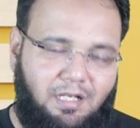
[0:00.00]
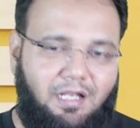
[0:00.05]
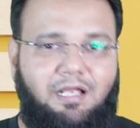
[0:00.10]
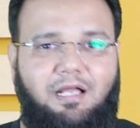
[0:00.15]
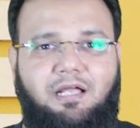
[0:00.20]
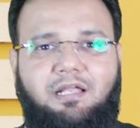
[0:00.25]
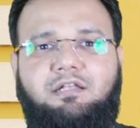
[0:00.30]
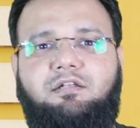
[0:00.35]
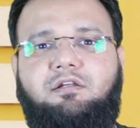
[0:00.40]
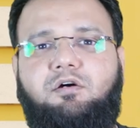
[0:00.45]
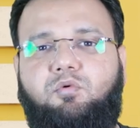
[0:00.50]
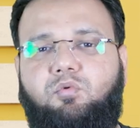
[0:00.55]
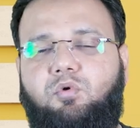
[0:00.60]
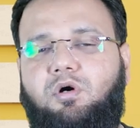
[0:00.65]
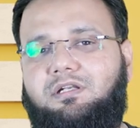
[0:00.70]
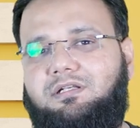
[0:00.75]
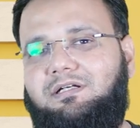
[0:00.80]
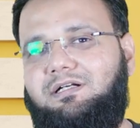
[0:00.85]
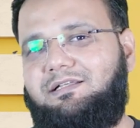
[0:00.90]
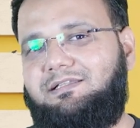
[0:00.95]
And
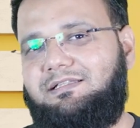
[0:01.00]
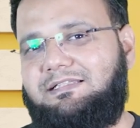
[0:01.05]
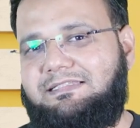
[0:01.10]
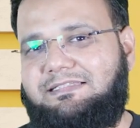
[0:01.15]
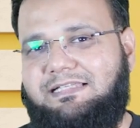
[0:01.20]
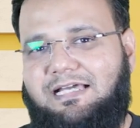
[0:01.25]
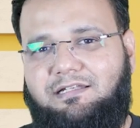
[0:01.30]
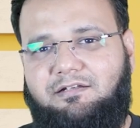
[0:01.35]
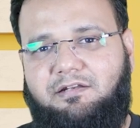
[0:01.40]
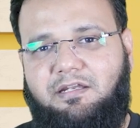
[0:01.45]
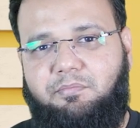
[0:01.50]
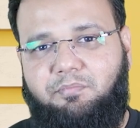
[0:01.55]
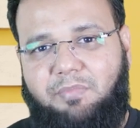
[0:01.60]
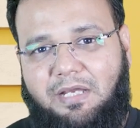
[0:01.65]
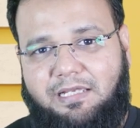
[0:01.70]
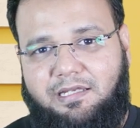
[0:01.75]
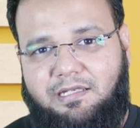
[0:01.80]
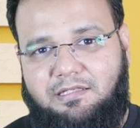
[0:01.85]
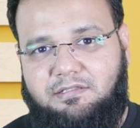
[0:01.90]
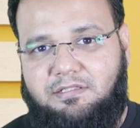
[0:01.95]
what are the salary
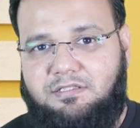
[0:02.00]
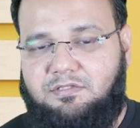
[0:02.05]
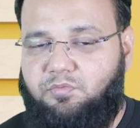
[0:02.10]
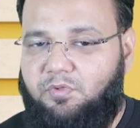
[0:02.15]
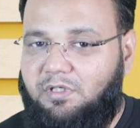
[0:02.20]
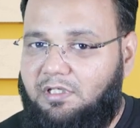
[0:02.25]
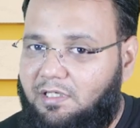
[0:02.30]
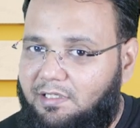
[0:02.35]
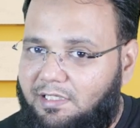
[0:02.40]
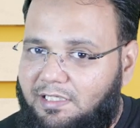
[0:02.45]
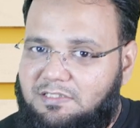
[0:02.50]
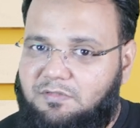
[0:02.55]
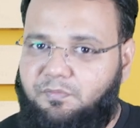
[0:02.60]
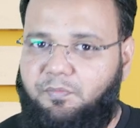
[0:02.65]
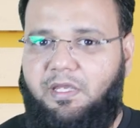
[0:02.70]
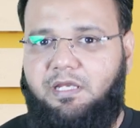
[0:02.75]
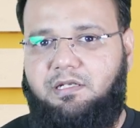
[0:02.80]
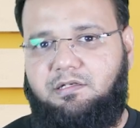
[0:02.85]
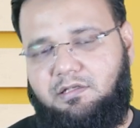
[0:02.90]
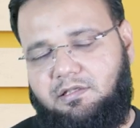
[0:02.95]
packages we can
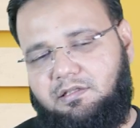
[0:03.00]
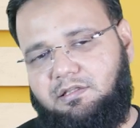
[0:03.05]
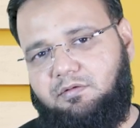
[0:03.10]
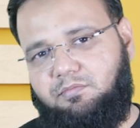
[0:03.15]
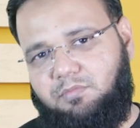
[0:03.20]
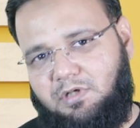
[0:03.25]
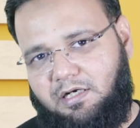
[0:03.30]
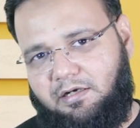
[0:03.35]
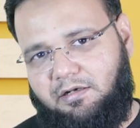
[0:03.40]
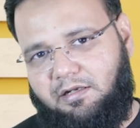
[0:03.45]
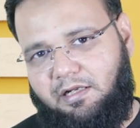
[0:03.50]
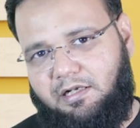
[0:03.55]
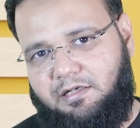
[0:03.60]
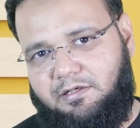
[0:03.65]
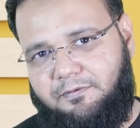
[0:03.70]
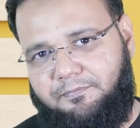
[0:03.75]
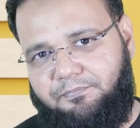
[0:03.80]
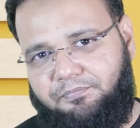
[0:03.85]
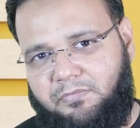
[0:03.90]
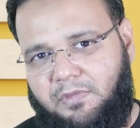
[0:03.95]
expect in the market?
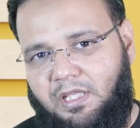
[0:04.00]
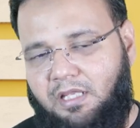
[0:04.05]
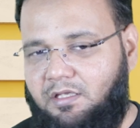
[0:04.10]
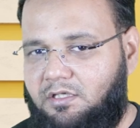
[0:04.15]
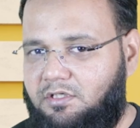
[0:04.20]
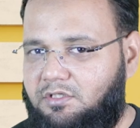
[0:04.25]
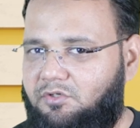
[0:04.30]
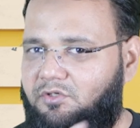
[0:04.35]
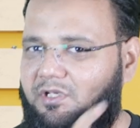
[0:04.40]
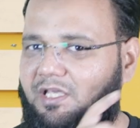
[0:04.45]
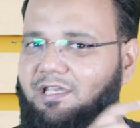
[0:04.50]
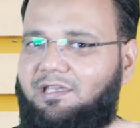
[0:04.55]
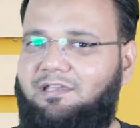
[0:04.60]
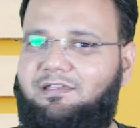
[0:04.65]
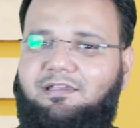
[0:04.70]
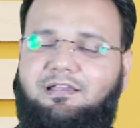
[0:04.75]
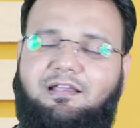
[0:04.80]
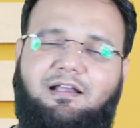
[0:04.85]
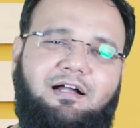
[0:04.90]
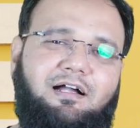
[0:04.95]

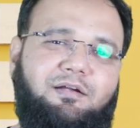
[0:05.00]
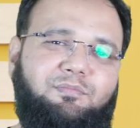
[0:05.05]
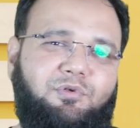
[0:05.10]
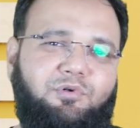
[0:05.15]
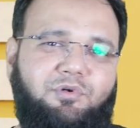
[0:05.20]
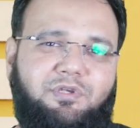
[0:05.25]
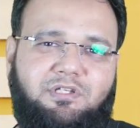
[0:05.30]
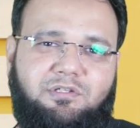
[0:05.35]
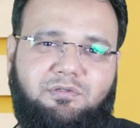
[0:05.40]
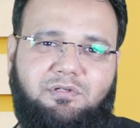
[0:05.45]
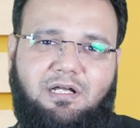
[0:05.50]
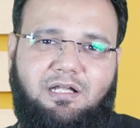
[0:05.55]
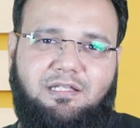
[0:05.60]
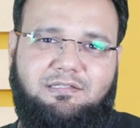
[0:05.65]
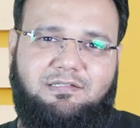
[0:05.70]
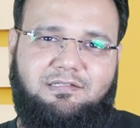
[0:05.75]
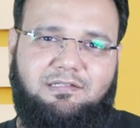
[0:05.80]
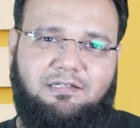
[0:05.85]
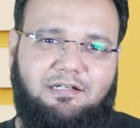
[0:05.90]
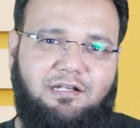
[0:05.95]
Today, I'm going to
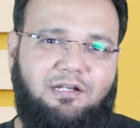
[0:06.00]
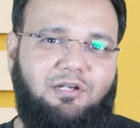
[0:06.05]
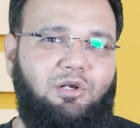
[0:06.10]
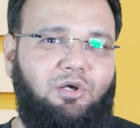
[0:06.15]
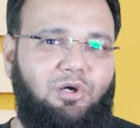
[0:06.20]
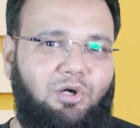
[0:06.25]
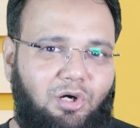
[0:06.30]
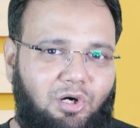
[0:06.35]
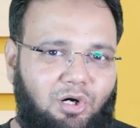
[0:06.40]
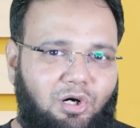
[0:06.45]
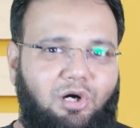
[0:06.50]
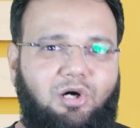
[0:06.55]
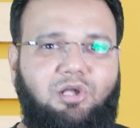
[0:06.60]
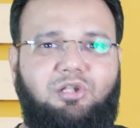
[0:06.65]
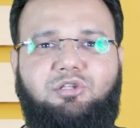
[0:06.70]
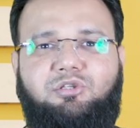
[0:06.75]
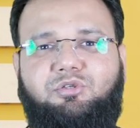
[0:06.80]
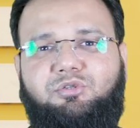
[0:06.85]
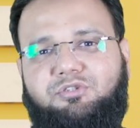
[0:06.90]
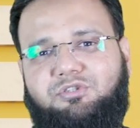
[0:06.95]
answer
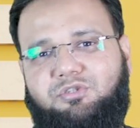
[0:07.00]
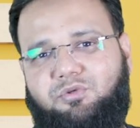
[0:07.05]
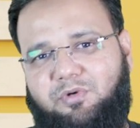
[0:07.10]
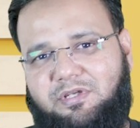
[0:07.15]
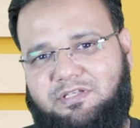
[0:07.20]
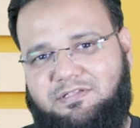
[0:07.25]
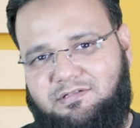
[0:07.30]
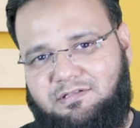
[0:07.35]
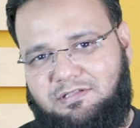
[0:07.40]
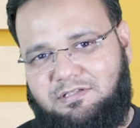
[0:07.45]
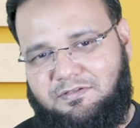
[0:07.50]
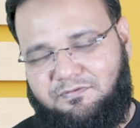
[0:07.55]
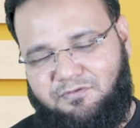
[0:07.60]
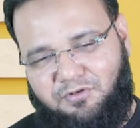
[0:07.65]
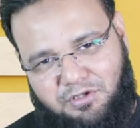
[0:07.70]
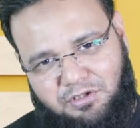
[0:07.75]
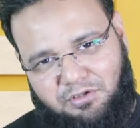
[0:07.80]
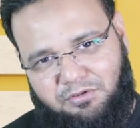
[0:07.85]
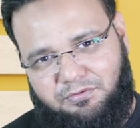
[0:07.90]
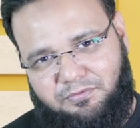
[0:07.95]
all those questions
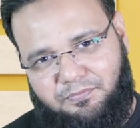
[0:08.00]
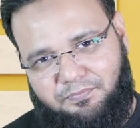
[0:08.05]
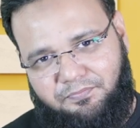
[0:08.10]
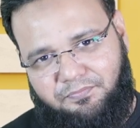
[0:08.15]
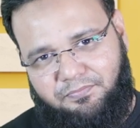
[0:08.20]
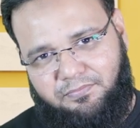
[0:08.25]
for you.